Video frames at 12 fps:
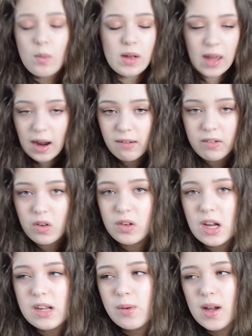I carry on
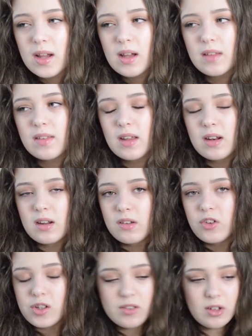anyway, and then
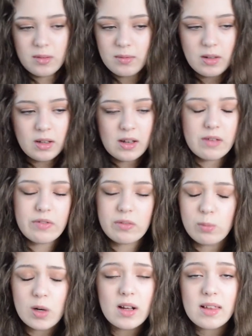it never
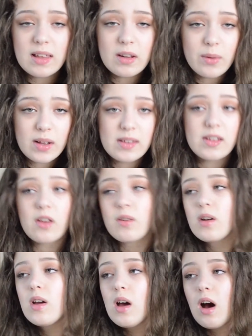works anyway. So
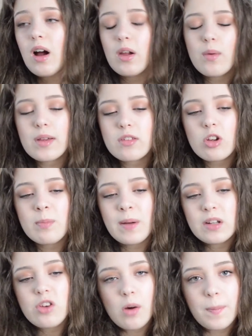I always do it by
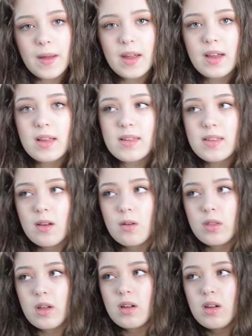topic, so
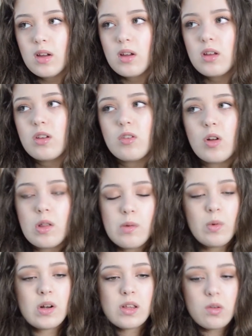that you know that
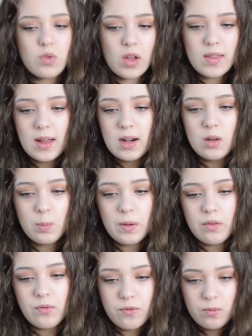once you've done that little bit
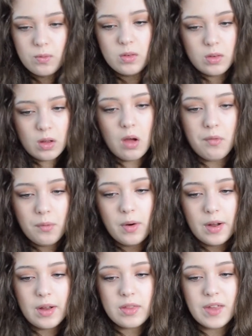of
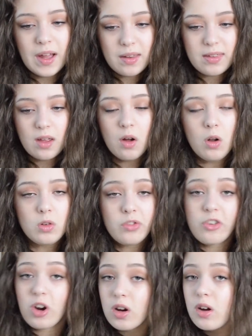work, that's a whole
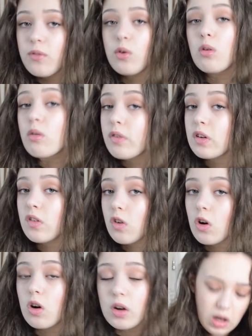chunk of your revision
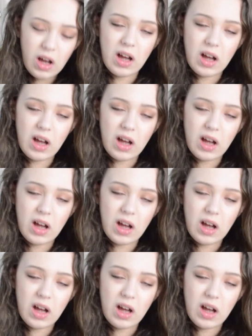gone.